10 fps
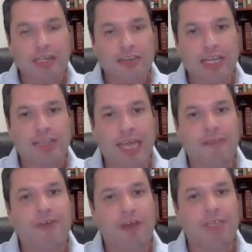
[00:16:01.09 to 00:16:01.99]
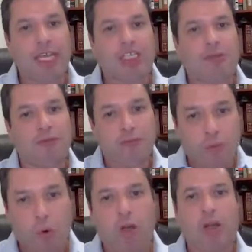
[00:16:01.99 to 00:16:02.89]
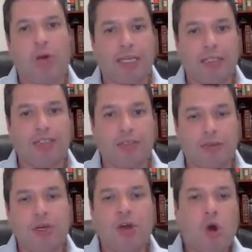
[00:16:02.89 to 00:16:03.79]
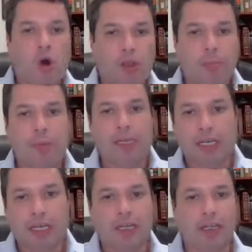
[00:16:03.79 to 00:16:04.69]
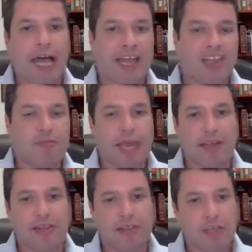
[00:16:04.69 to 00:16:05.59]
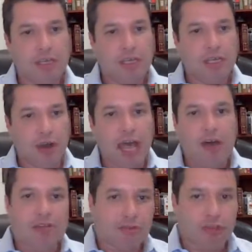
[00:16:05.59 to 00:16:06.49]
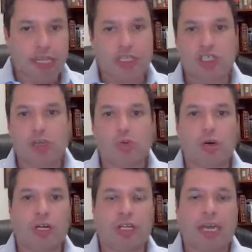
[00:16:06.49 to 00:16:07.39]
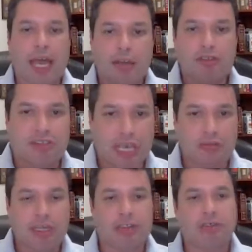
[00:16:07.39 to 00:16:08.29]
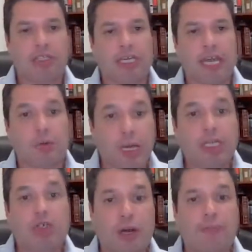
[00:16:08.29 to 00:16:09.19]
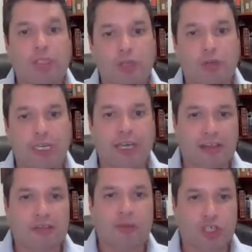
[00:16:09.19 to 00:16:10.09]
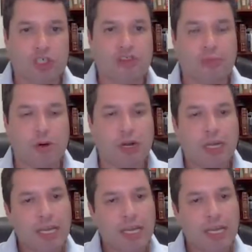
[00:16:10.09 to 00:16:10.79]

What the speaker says: to set that foundation before going into all the political aspects and, how's the relationship work and how do you stand with Israel today and what did Trump do because of Christian support?